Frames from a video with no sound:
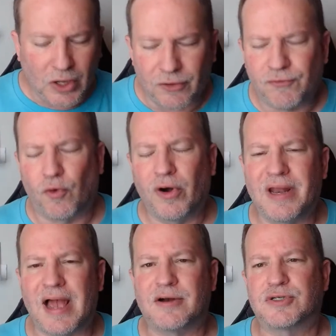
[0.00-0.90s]
the
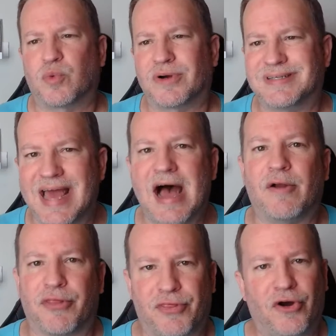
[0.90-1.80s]
49ers were
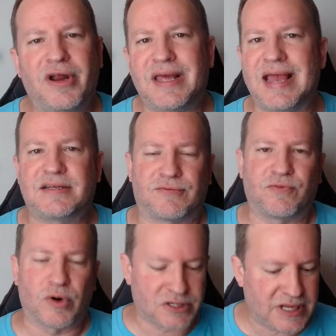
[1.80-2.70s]
down
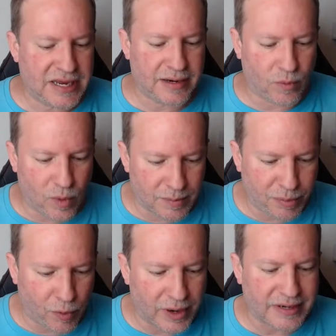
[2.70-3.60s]
38-14 at one
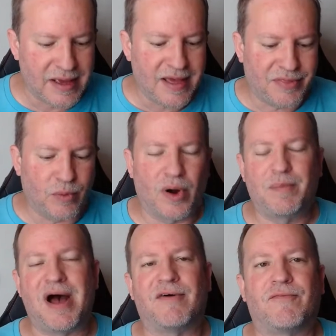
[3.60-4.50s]
point. There were
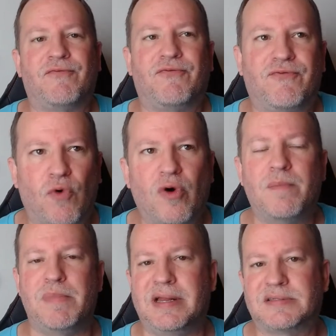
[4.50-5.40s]
about 4
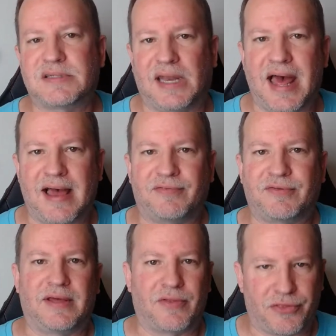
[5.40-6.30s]
minutes left
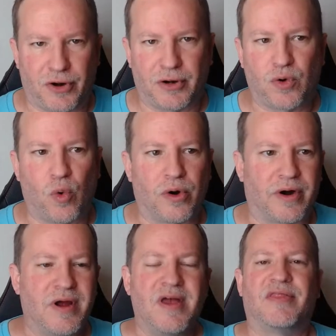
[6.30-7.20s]
in the third
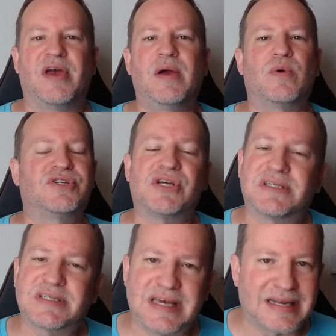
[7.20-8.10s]
quarter. They were
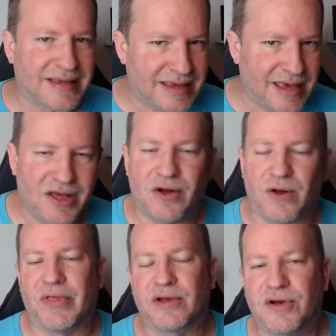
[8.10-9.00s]
just getting
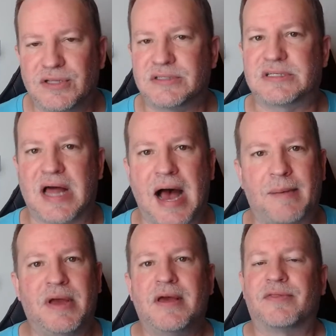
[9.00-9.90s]
killed. They couldn't
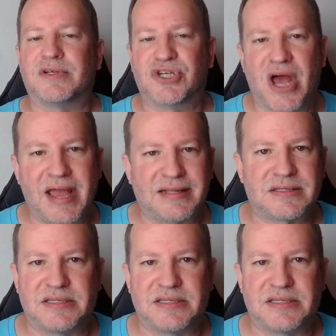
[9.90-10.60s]
stop the Giants